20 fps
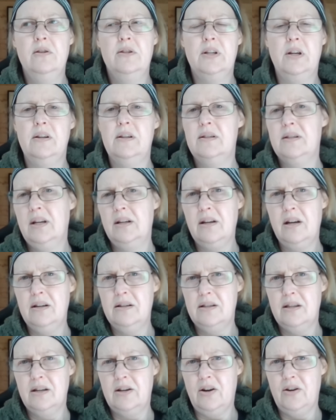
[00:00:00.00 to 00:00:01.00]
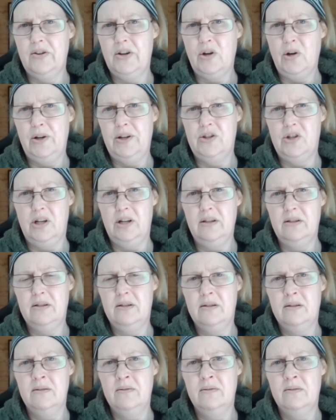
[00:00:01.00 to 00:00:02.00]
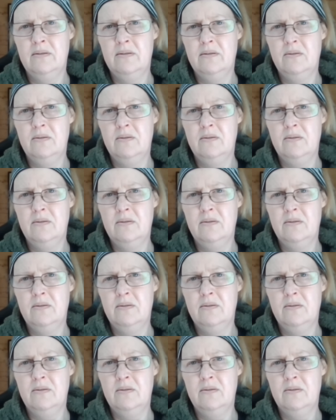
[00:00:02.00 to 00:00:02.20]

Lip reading: So instead of going to the gynecologist,